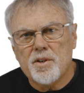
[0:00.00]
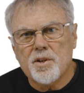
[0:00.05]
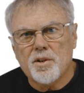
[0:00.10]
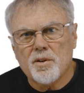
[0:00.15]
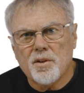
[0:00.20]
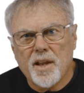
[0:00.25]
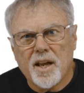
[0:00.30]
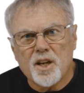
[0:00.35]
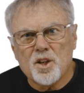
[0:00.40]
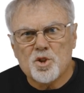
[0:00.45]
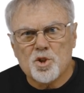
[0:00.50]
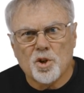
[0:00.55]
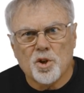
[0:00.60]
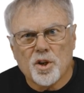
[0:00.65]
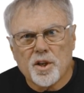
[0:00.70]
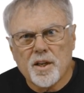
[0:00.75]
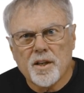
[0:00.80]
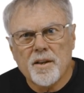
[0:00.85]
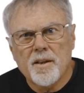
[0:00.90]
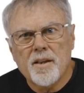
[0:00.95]
your leg
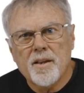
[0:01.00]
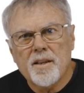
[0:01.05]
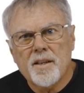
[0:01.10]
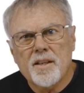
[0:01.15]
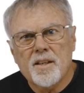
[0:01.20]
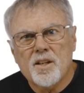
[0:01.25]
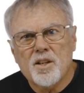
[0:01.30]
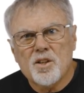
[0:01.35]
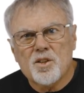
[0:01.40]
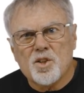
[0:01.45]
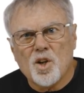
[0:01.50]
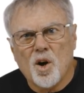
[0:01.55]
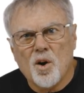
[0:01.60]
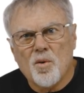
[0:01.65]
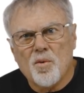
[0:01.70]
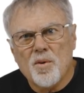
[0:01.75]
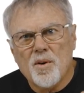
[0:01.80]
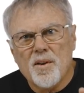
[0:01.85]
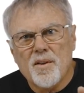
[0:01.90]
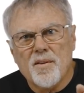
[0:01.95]
jerk.
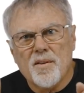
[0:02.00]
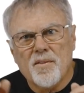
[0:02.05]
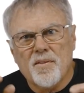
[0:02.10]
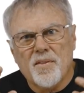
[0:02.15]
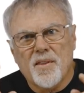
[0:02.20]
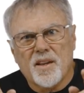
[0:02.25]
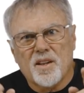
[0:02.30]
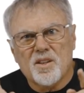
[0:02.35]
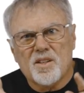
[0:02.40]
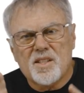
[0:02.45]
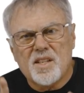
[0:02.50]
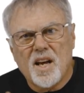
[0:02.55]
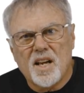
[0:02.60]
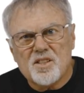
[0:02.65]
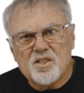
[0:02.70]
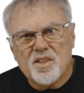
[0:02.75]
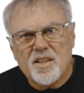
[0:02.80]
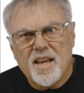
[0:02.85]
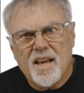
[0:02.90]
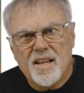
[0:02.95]
So they can
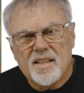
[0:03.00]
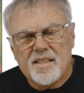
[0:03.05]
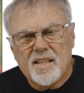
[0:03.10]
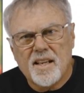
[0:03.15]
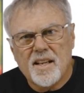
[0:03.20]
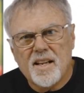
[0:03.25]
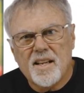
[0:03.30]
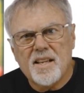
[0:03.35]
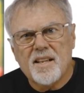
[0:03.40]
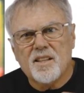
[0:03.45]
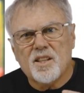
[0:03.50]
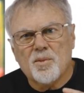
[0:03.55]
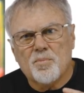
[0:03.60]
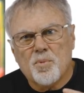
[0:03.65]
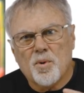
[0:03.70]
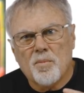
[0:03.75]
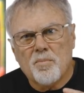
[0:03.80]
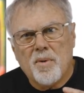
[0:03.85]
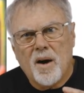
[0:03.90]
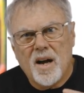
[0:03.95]
touch the antennae, the
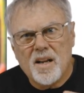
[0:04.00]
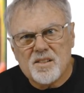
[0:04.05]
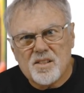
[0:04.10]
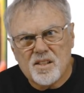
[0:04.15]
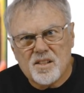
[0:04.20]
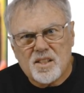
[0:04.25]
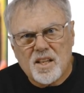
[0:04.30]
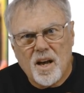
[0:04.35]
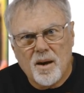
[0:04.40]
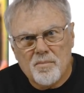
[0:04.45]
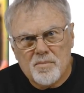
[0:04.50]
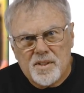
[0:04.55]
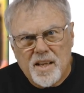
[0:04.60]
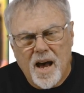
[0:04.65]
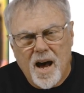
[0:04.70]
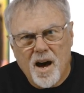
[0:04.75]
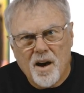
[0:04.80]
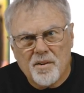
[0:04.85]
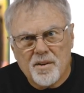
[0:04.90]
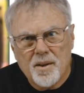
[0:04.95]
proboscis comes
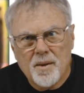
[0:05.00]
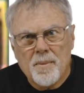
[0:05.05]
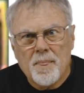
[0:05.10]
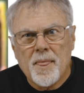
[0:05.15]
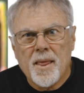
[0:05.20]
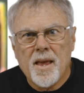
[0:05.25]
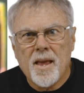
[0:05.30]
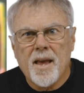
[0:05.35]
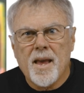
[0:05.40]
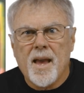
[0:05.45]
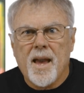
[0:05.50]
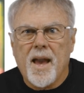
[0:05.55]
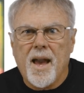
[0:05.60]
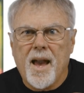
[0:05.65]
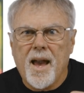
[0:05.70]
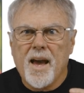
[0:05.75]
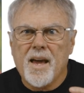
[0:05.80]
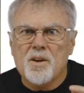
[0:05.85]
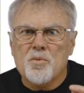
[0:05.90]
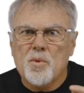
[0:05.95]
out,
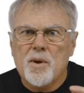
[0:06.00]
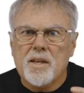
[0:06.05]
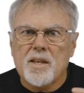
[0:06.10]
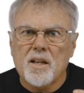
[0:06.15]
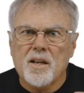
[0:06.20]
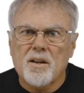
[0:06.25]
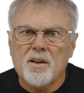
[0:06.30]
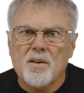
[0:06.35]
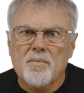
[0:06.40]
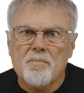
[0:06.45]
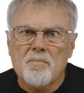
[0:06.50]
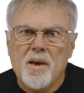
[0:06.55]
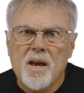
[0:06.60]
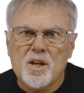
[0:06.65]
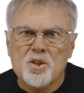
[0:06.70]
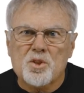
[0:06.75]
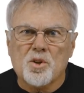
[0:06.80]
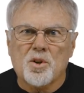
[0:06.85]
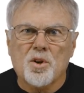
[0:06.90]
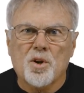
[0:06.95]
and we can
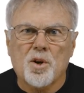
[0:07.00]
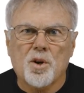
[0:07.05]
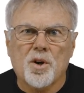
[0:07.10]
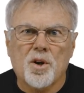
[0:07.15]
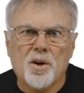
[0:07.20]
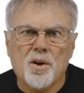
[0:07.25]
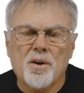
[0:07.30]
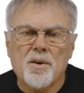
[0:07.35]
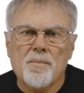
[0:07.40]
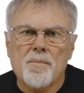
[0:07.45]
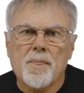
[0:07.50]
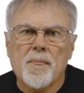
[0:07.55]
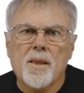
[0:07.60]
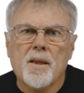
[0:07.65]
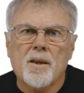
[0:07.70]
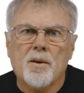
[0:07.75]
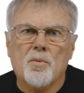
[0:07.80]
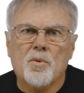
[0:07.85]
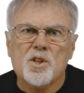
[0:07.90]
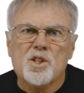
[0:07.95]
measure her
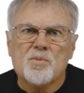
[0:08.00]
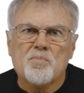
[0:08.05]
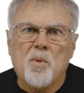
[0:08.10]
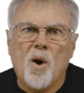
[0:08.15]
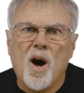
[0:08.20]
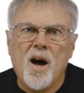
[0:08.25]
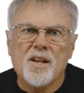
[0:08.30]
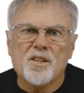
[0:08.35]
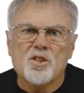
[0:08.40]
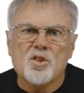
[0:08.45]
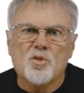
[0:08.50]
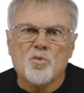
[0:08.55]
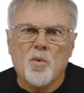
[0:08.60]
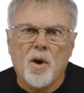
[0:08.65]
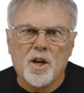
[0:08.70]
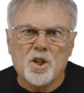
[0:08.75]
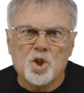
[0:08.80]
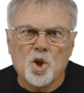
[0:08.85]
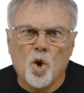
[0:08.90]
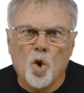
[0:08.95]
response
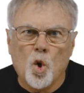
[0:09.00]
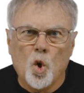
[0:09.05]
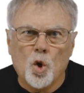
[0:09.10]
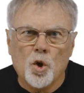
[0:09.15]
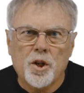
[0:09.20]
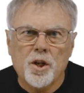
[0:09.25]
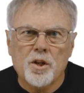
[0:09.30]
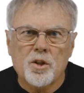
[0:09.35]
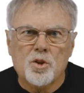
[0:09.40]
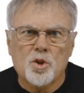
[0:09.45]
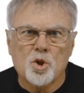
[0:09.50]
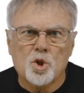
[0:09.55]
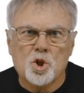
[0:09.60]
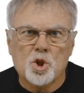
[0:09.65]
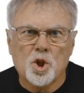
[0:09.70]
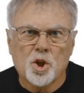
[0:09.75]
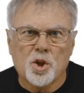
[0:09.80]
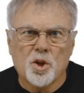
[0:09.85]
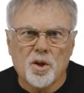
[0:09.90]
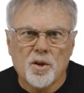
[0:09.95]
threshold to
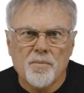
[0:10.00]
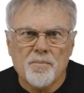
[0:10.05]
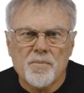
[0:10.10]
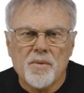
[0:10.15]
sugar.